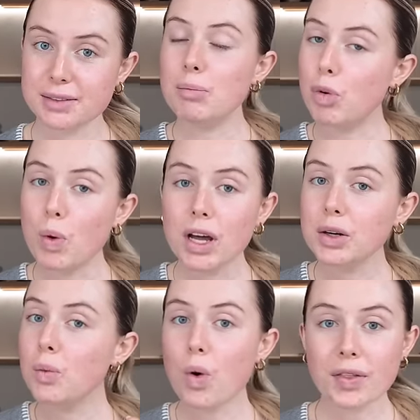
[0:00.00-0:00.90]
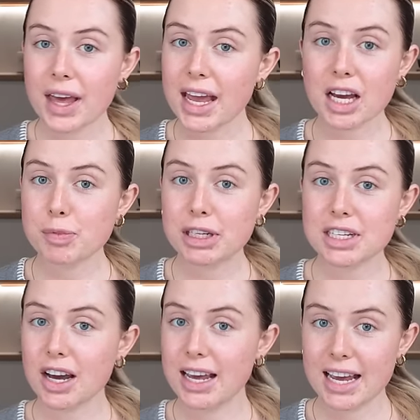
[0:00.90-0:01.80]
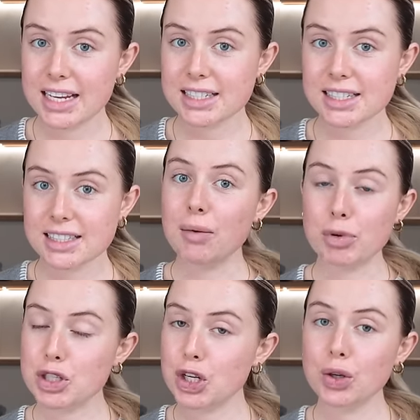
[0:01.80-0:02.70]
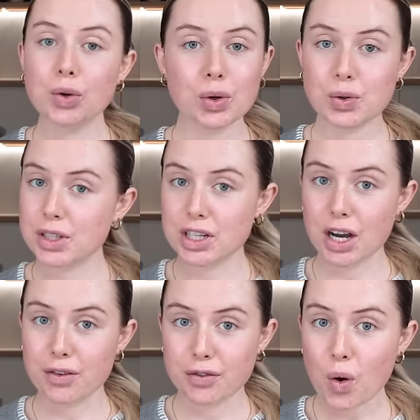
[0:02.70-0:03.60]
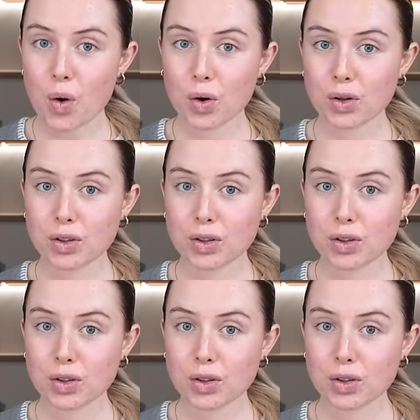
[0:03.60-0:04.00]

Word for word: Number one, what the AIP diet is. Number two, who's the diet for.